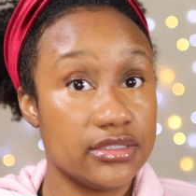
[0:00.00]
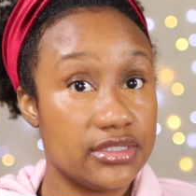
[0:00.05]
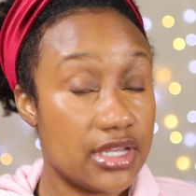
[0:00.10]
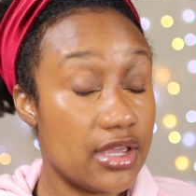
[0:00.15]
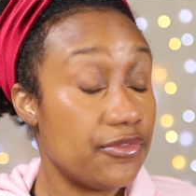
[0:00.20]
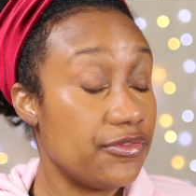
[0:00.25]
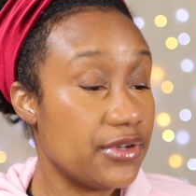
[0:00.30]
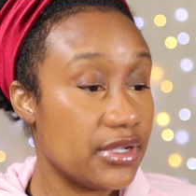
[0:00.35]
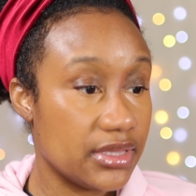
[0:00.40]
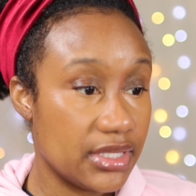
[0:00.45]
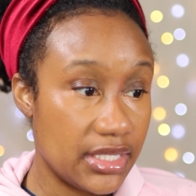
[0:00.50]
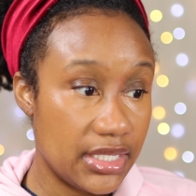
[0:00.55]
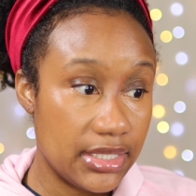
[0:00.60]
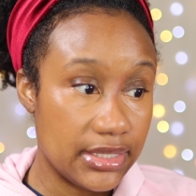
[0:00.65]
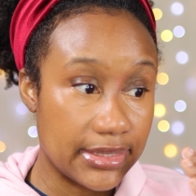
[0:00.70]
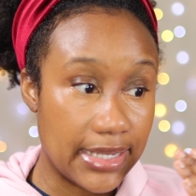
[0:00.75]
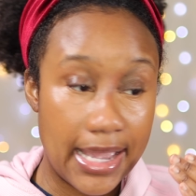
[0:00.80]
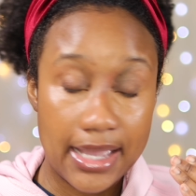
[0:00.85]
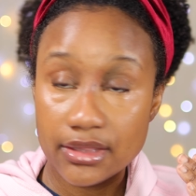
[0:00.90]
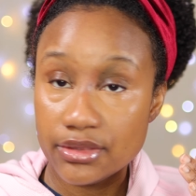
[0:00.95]
definitely
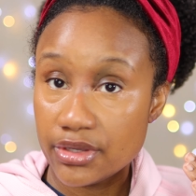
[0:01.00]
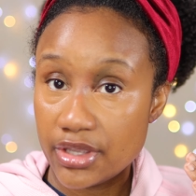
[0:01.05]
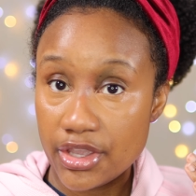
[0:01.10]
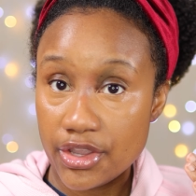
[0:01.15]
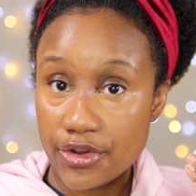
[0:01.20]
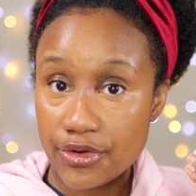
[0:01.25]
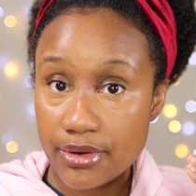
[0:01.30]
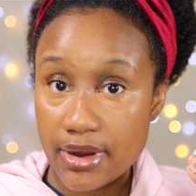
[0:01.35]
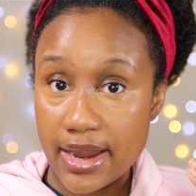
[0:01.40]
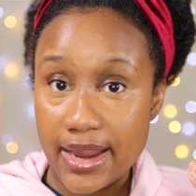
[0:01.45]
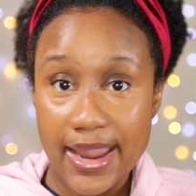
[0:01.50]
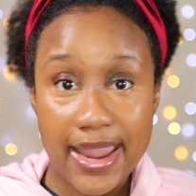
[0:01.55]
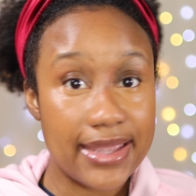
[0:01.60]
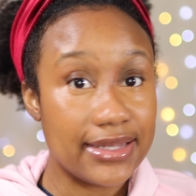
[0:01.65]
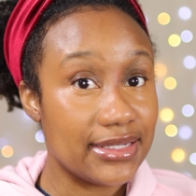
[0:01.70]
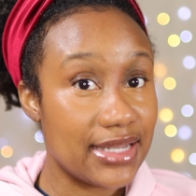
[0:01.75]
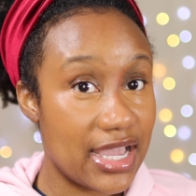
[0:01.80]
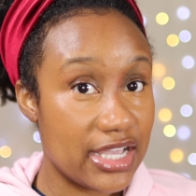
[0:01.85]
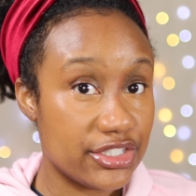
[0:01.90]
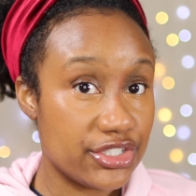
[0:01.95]
not looking gray
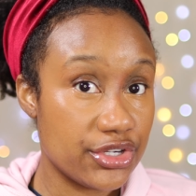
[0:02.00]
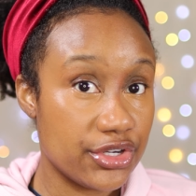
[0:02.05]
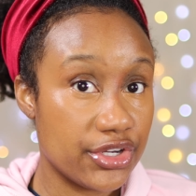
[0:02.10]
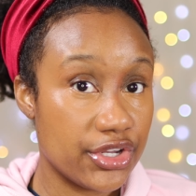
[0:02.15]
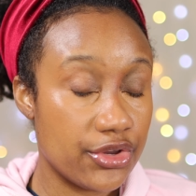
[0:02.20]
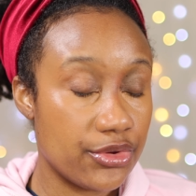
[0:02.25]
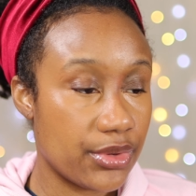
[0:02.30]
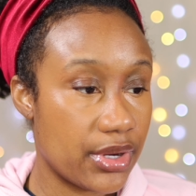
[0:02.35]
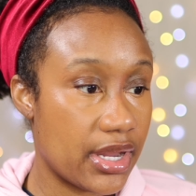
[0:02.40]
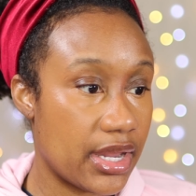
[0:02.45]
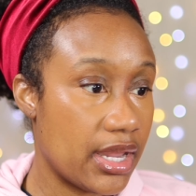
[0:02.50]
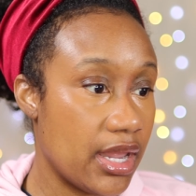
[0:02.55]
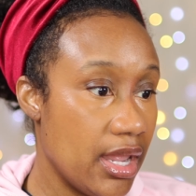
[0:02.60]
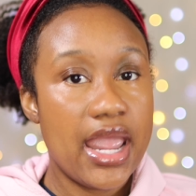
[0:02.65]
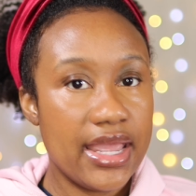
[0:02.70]
and not turning gray.